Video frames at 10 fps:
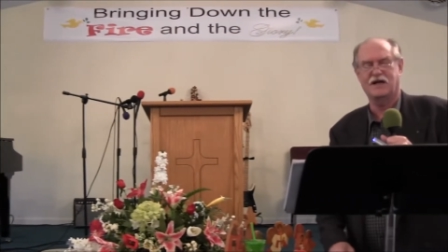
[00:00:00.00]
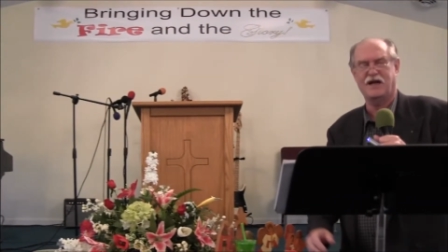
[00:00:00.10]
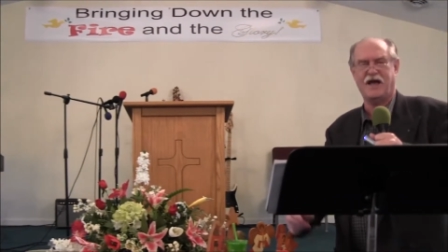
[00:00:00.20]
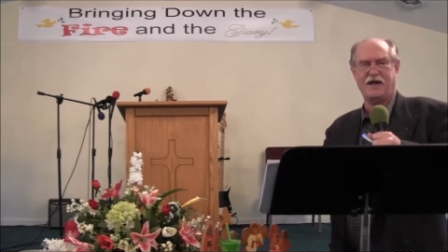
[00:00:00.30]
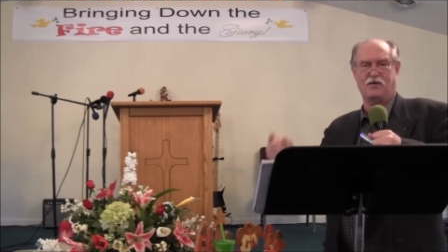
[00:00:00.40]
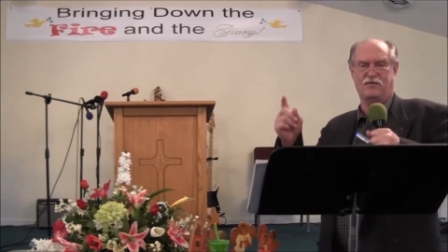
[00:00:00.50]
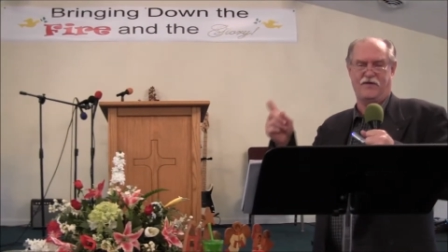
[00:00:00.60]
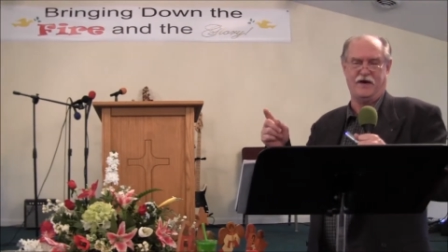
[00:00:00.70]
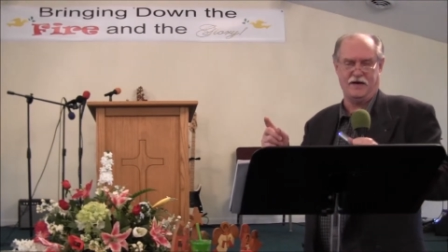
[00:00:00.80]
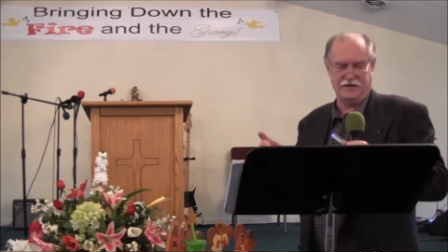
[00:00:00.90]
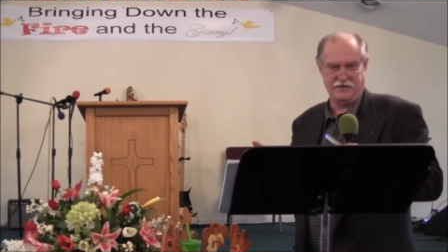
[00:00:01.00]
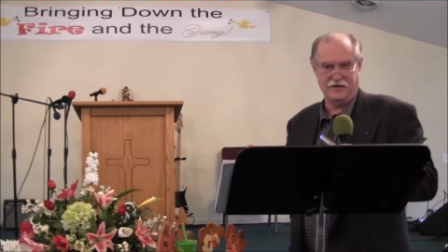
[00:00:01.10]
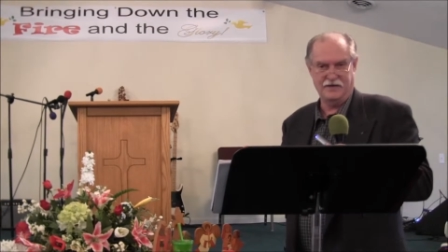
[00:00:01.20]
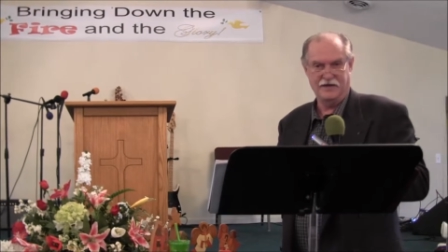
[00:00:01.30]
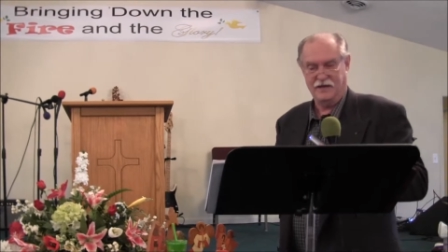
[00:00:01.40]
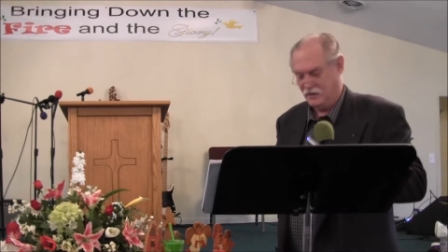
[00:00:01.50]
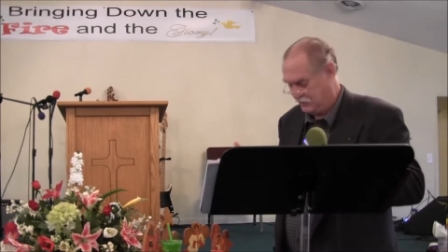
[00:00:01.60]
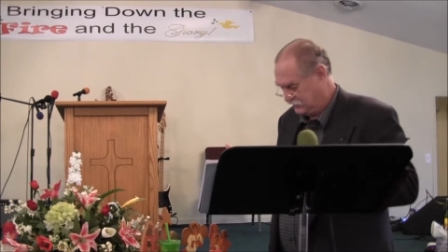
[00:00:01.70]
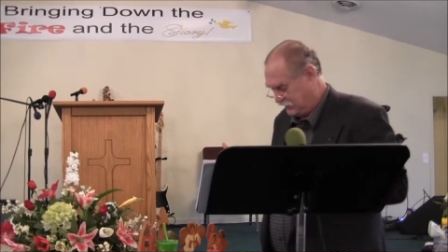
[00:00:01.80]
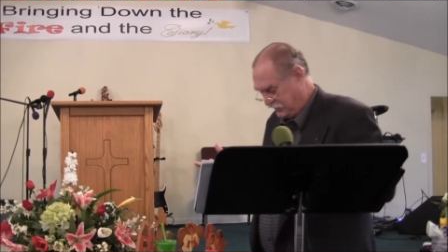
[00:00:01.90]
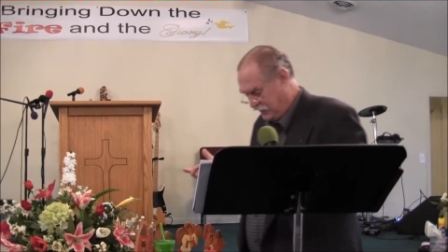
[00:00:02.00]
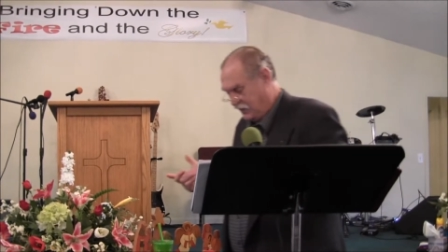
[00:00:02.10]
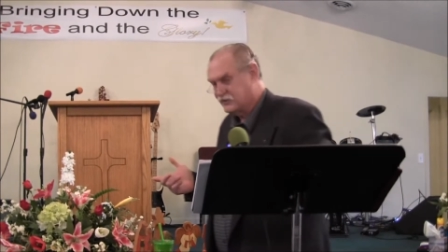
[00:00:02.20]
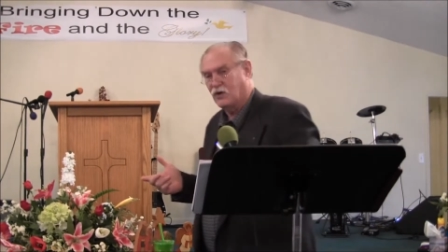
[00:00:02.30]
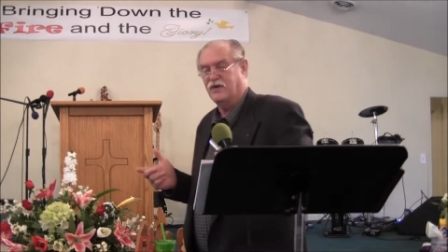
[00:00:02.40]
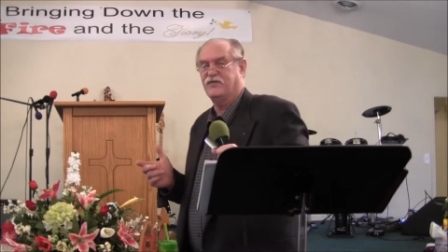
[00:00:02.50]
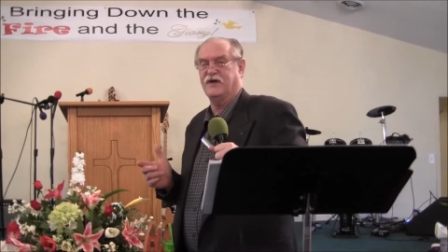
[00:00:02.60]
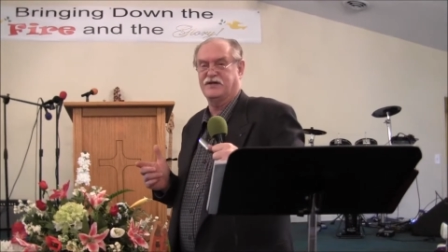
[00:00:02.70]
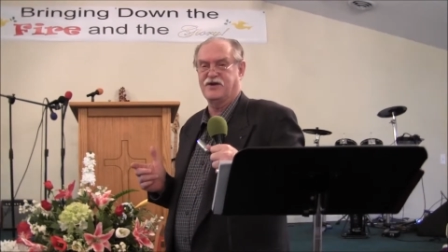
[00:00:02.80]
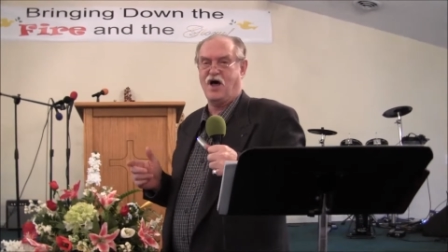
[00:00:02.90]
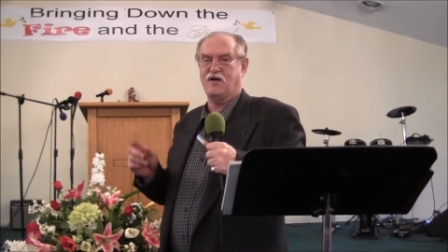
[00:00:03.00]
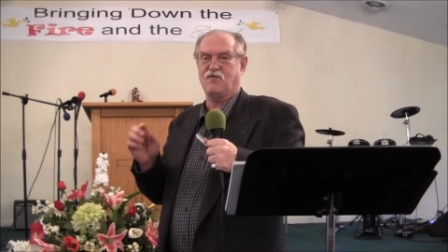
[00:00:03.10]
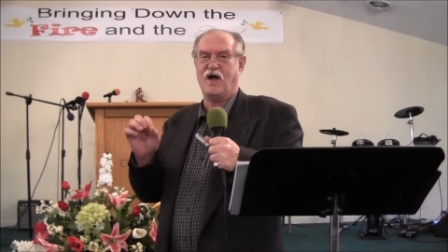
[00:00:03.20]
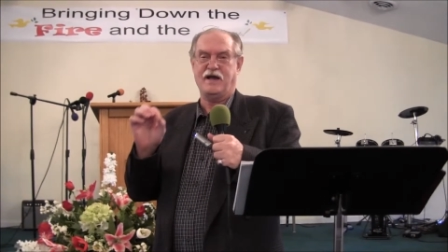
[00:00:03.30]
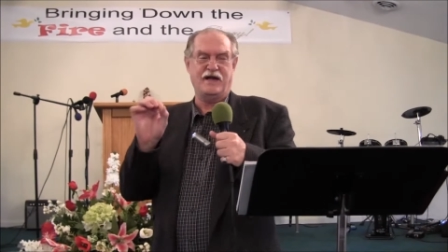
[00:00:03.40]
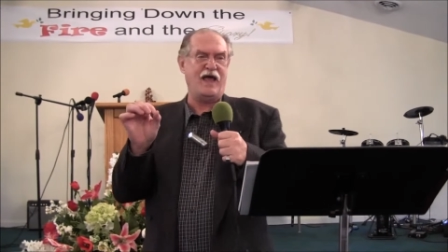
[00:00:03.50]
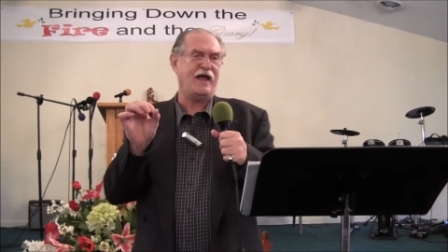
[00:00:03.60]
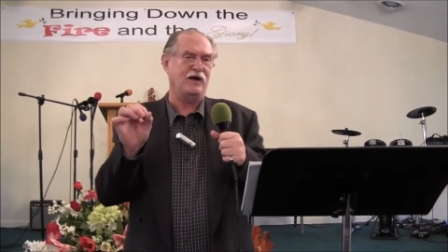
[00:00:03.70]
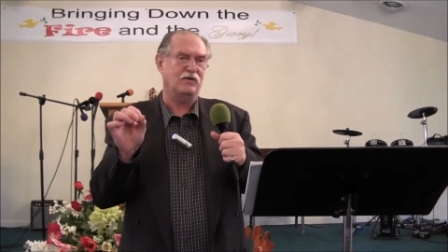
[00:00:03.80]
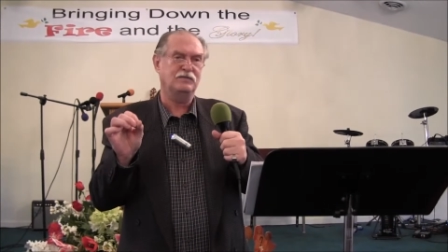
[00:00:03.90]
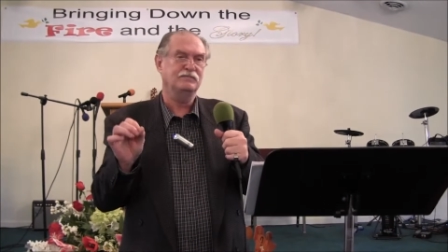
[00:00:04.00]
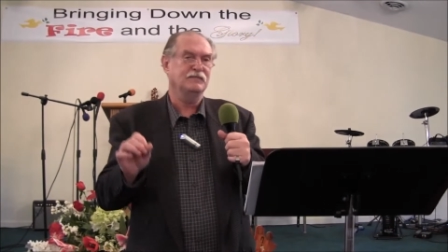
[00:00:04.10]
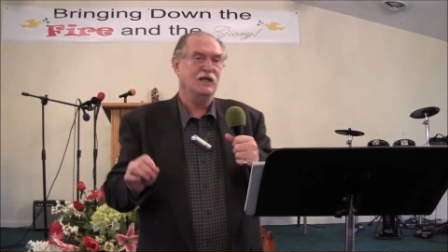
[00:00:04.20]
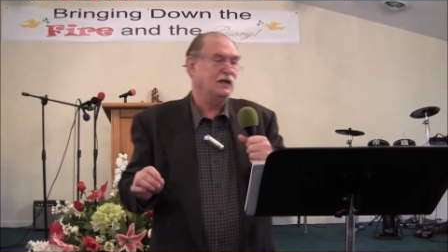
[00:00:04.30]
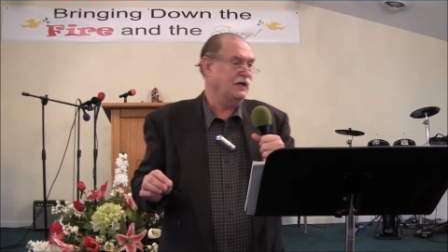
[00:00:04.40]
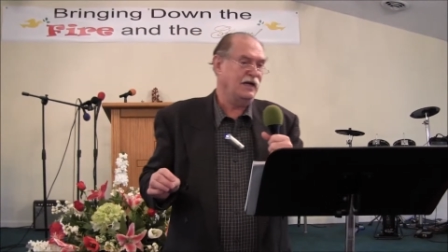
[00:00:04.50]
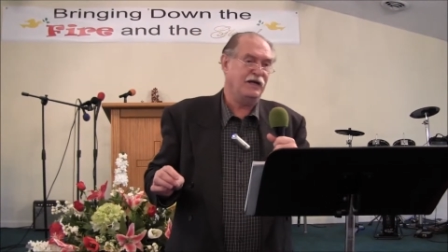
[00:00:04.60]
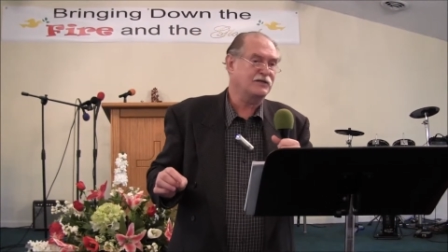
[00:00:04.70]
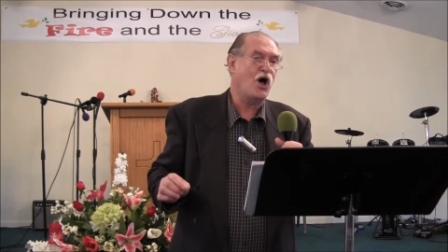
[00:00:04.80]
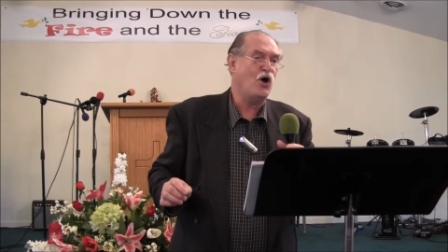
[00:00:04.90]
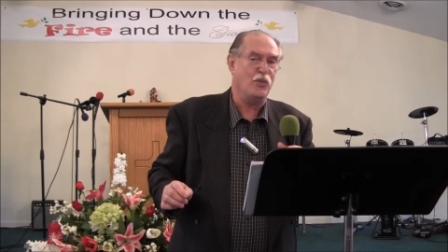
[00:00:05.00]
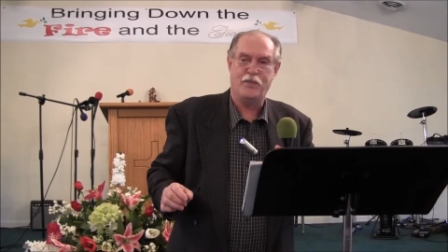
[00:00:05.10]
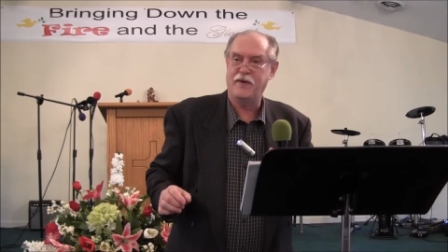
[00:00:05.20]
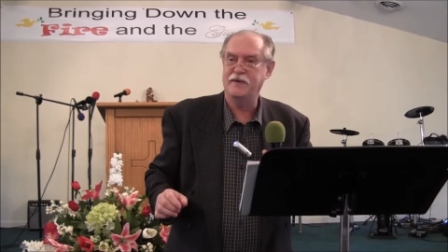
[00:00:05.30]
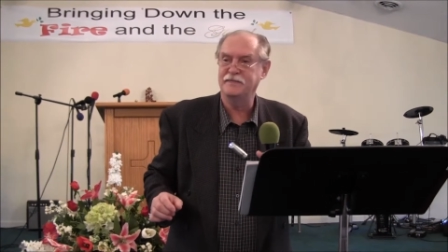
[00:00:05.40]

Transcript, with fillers: now faith. See, so if it's not right now, it's hope.